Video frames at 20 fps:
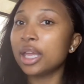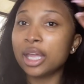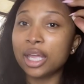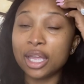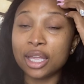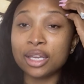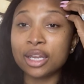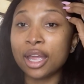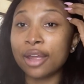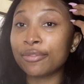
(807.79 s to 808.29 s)

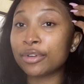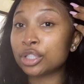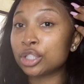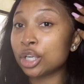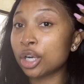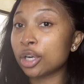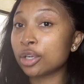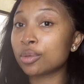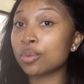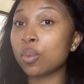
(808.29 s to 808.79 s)
It never
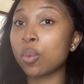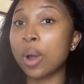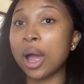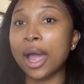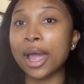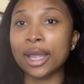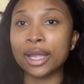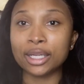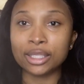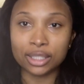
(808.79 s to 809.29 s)
turned
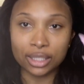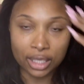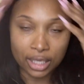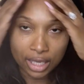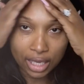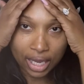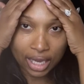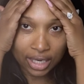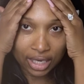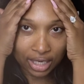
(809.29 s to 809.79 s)
white.
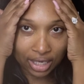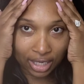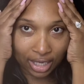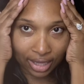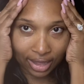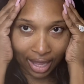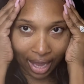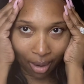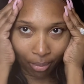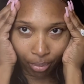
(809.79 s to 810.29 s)
It didn't get
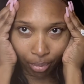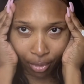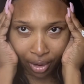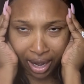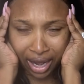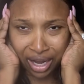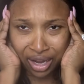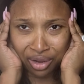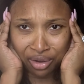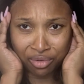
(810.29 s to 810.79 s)
that
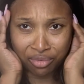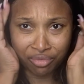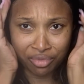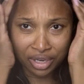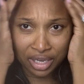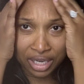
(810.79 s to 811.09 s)
brown